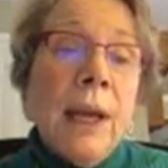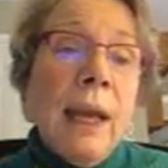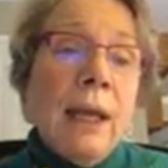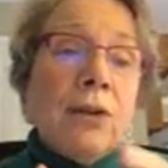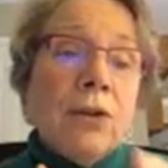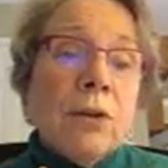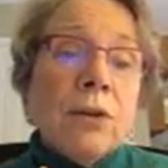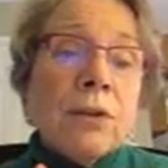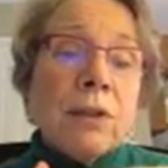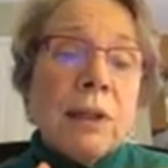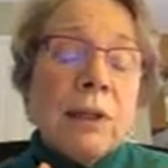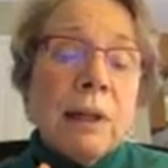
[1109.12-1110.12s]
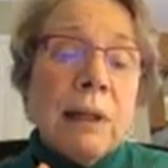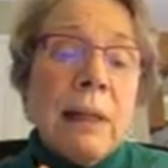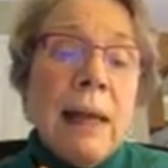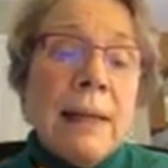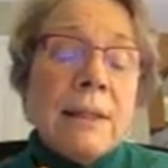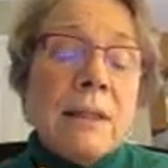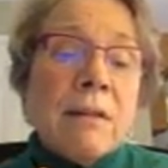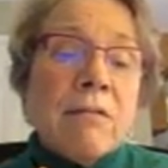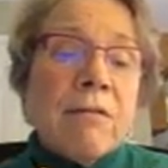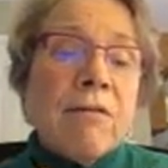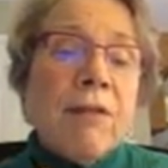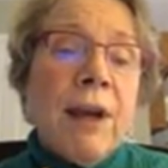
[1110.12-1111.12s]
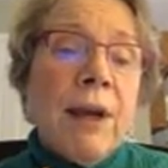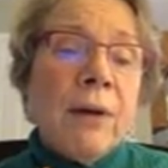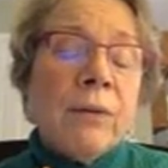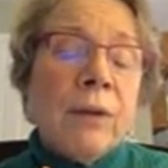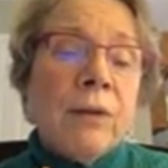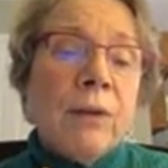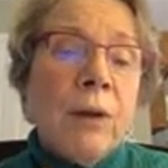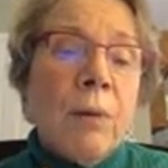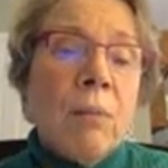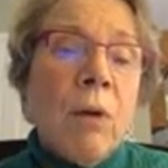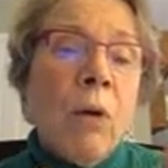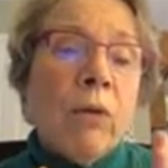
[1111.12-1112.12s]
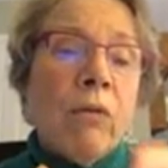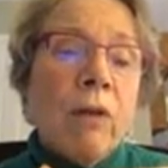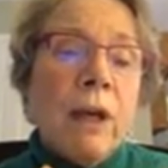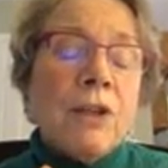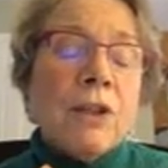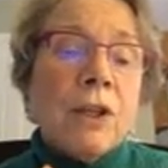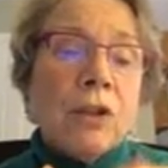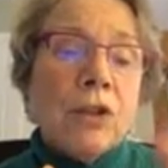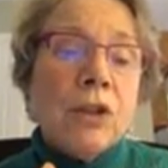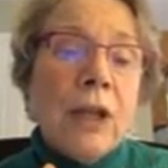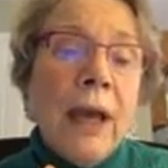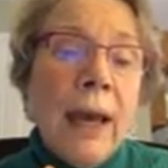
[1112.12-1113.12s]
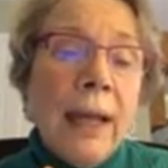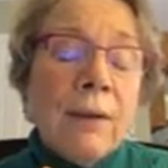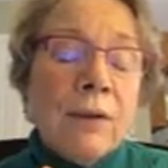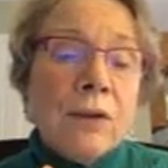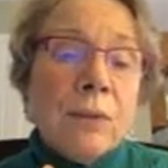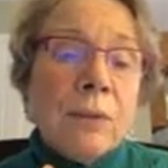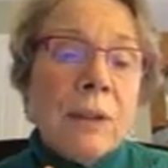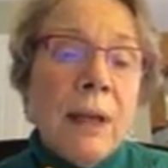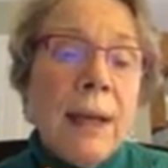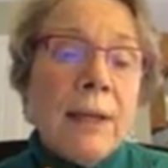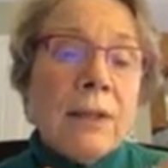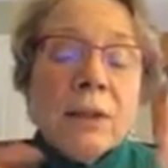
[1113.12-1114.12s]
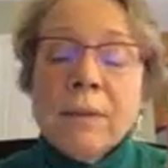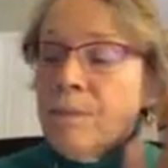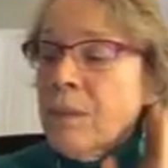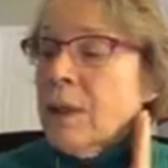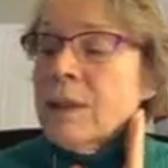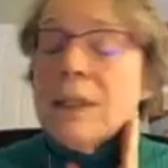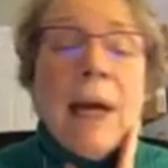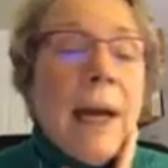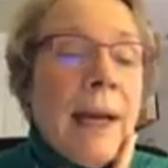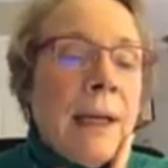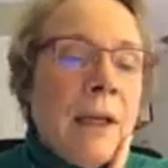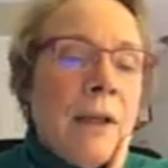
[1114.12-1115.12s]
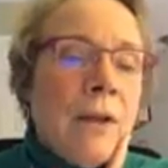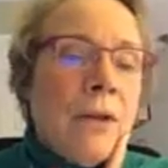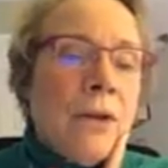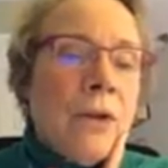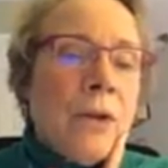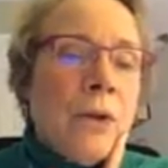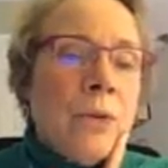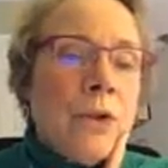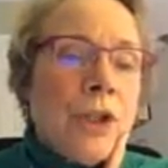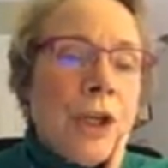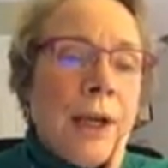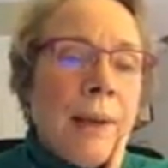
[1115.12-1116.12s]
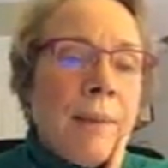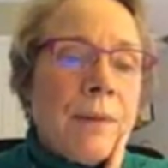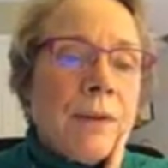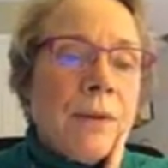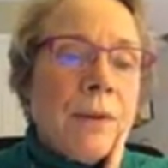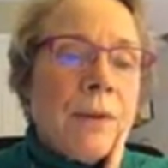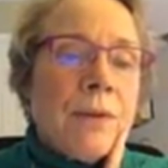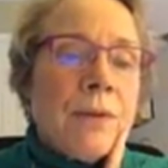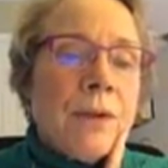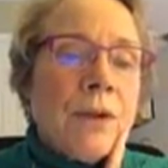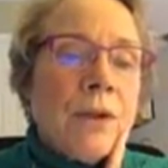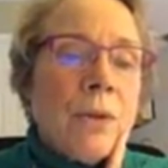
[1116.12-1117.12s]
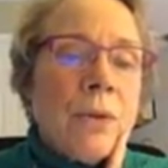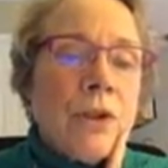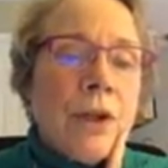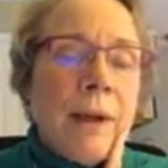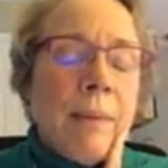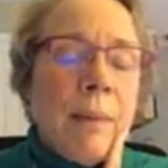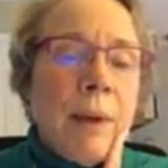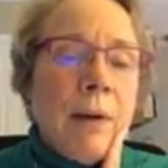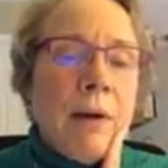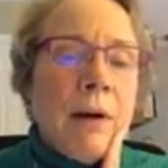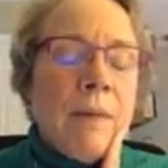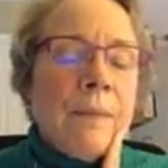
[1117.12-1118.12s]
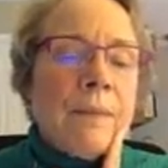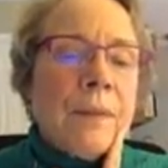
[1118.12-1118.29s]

And Durksen and Klassen found that their motivation had this nice, tidy U shape. So this is a U shape here.